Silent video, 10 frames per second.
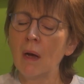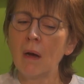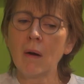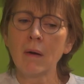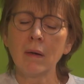
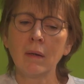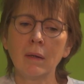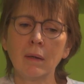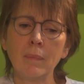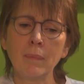
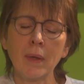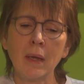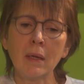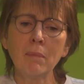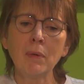are
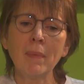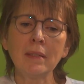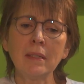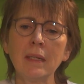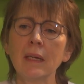
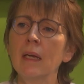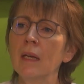implementing.